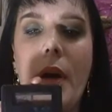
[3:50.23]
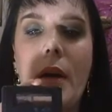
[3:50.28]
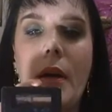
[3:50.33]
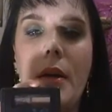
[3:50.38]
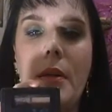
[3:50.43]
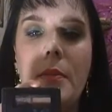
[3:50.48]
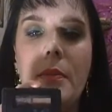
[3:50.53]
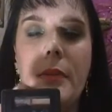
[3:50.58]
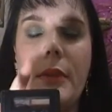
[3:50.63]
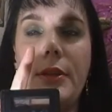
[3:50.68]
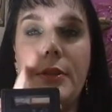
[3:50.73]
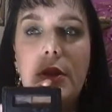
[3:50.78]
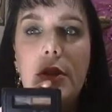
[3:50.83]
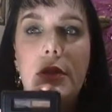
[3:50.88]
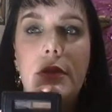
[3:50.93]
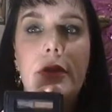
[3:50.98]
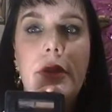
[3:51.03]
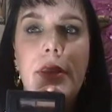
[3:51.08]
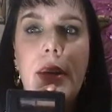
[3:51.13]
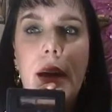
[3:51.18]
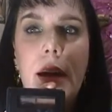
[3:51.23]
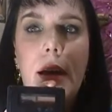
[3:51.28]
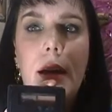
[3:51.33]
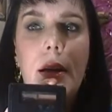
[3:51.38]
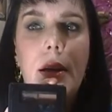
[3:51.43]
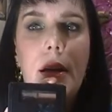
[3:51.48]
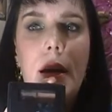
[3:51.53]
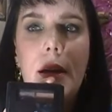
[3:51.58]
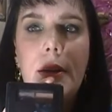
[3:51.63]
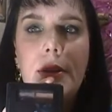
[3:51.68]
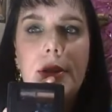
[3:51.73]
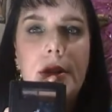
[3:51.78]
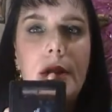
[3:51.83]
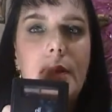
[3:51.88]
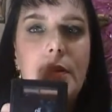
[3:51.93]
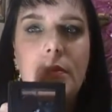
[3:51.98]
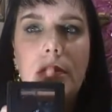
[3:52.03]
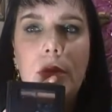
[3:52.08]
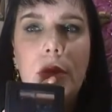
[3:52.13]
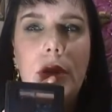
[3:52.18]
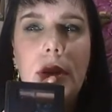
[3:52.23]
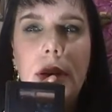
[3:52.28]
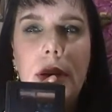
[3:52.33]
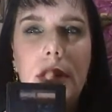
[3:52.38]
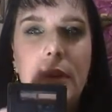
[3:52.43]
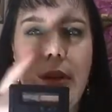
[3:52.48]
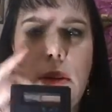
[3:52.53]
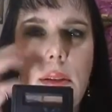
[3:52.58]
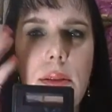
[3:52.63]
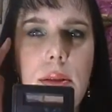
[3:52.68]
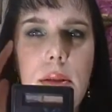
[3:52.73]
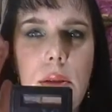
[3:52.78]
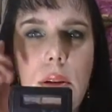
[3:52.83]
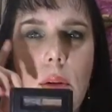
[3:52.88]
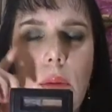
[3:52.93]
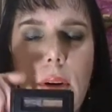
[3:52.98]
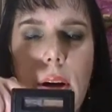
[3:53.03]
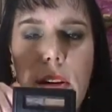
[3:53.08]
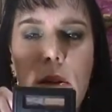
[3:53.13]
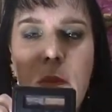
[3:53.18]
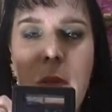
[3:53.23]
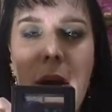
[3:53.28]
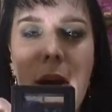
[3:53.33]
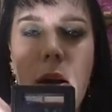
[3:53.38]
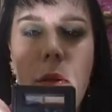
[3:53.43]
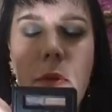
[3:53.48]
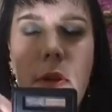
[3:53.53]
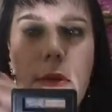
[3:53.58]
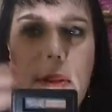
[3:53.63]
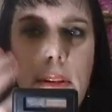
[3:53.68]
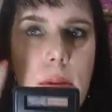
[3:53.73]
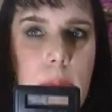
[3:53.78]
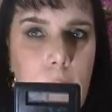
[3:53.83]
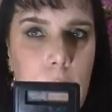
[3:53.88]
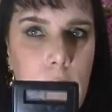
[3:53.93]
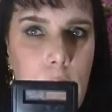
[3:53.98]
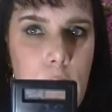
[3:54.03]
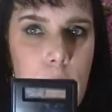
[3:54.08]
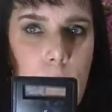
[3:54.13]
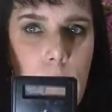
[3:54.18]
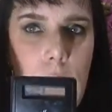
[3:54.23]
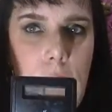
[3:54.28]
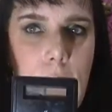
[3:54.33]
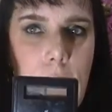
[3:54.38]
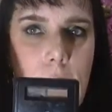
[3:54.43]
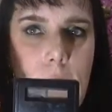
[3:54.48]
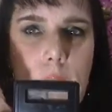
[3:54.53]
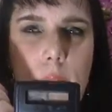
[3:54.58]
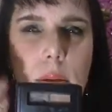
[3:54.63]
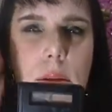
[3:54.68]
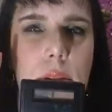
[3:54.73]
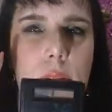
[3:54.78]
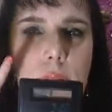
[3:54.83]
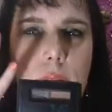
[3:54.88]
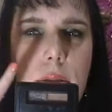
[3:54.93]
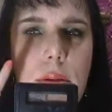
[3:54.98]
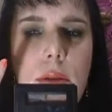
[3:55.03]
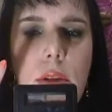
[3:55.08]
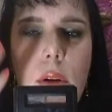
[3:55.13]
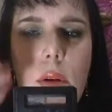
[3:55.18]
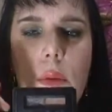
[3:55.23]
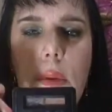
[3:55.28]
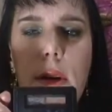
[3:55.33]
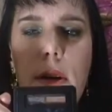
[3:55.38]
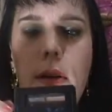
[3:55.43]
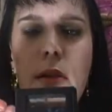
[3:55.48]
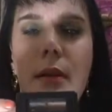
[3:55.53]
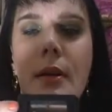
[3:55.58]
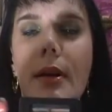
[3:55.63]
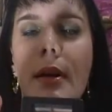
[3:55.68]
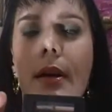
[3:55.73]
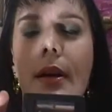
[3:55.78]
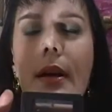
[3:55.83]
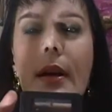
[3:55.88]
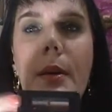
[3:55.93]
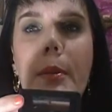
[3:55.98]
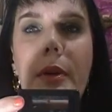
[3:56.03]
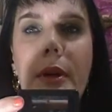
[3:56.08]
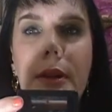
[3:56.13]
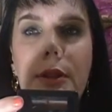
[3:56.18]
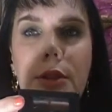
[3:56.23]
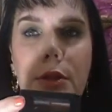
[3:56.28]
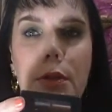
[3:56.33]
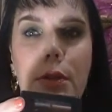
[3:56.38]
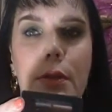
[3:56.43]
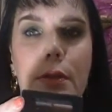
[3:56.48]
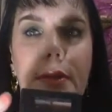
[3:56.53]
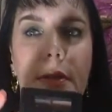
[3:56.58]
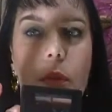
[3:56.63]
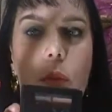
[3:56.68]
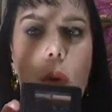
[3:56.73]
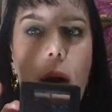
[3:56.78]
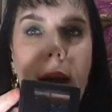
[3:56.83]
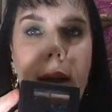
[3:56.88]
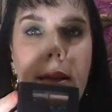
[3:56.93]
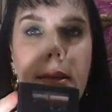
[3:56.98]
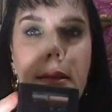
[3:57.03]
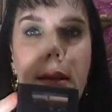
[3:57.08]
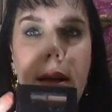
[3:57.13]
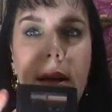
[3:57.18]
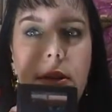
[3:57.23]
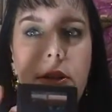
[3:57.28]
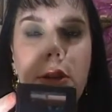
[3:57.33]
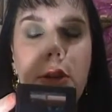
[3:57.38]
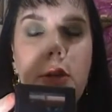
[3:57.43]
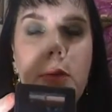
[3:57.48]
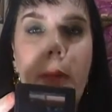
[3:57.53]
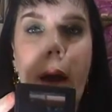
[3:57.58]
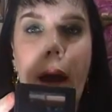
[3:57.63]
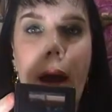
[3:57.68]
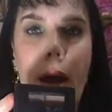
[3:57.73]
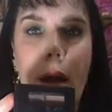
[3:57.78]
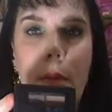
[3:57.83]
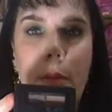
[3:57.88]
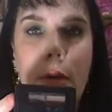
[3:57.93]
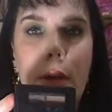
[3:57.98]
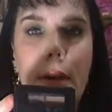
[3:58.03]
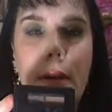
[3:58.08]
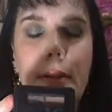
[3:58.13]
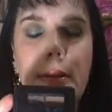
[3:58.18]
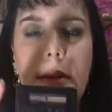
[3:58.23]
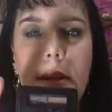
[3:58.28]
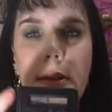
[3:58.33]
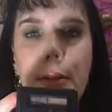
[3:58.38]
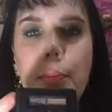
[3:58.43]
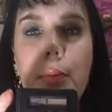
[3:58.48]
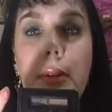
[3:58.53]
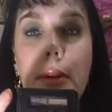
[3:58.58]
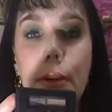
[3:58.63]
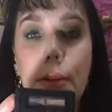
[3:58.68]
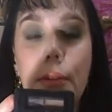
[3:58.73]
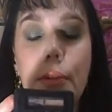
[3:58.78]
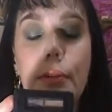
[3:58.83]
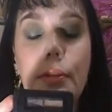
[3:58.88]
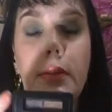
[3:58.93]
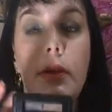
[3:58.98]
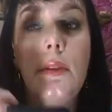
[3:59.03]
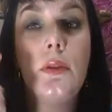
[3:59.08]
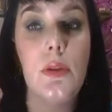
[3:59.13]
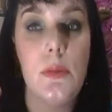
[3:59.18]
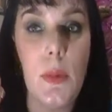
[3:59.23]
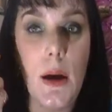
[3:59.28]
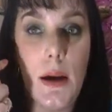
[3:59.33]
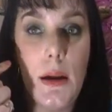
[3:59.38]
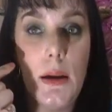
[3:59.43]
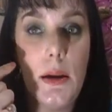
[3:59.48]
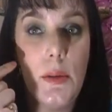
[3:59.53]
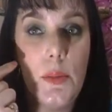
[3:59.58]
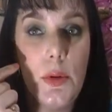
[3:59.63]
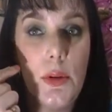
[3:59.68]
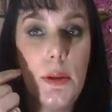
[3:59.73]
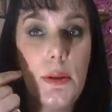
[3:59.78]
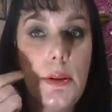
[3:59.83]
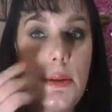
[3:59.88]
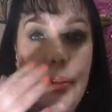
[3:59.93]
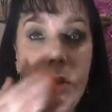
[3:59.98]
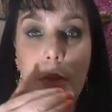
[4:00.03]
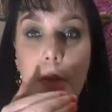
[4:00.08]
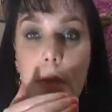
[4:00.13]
It's good for that. I just don't really, it doesn't look right on my eyebrows because my hair is black, so it just doesn't go well. But I do use the wax side to do my eyebrows. That's what I use for my eyebrows,